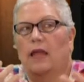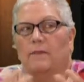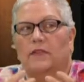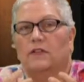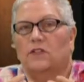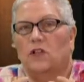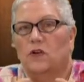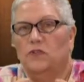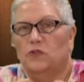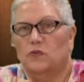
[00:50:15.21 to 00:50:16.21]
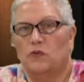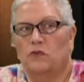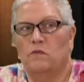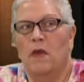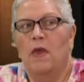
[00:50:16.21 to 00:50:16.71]
I'm in this closed
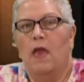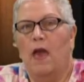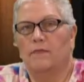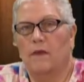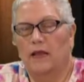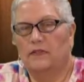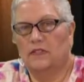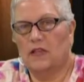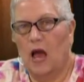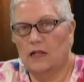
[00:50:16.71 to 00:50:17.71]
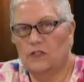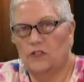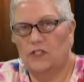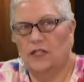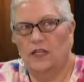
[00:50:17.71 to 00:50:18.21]
room, and my socks
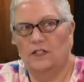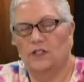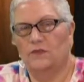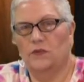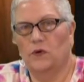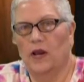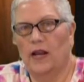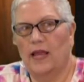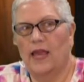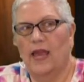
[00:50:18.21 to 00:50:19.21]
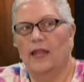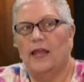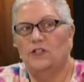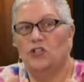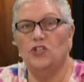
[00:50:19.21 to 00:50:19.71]
are sticking to the floor, and I can't.
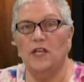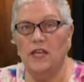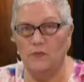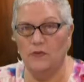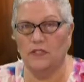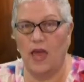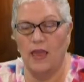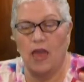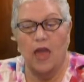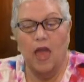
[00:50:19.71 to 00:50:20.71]
And she was like,